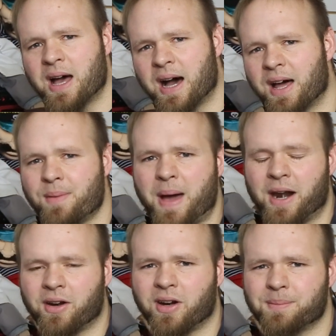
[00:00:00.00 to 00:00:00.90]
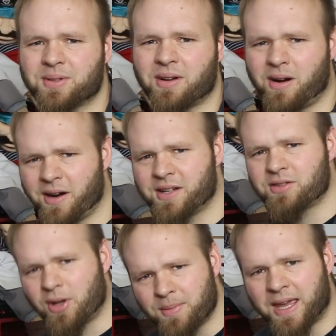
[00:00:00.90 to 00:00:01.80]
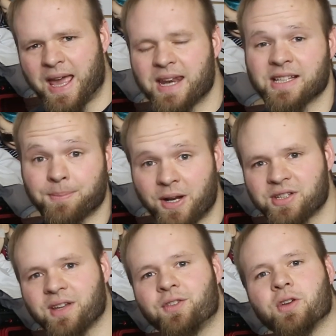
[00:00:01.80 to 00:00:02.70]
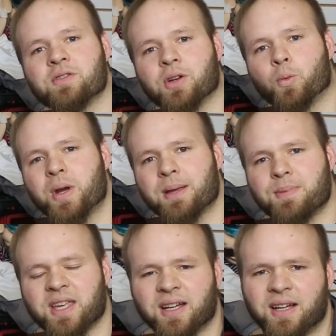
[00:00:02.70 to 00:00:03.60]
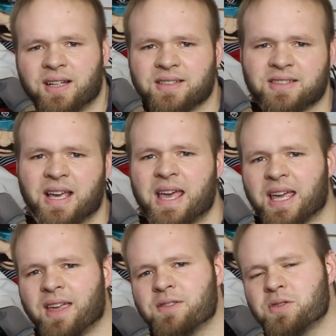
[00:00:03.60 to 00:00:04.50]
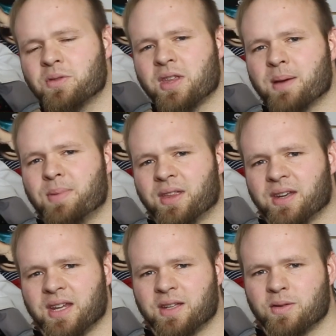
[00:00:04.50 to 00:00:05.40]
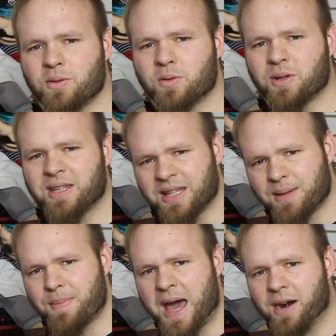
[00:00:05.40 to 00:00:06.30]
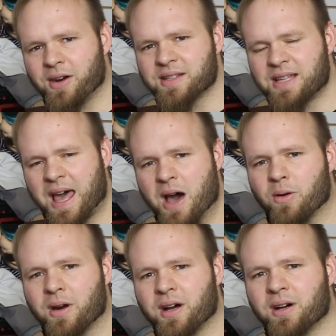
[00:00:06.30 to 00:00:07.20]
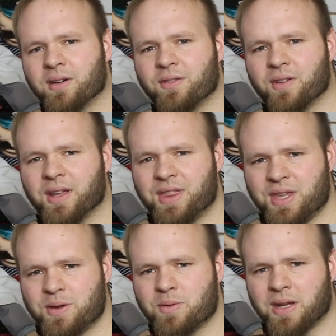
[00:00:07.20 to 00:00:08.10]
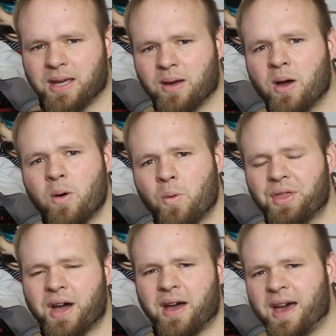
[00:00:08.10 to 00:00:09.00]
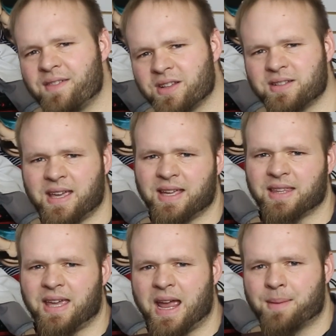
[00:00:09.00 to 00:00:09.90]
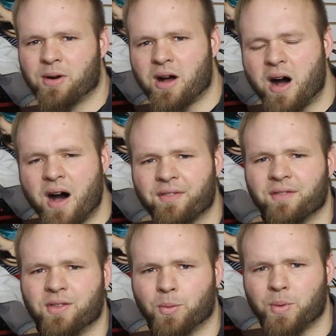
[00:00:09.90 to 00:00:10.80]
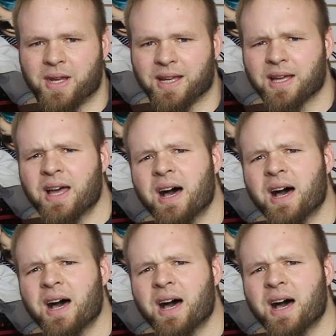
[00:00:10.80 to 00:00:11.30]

The battery grips are extremely handy, especially if you're using a rig, because it gives you the ability to get the batteries out of the unit without having to take the camera off of the rig.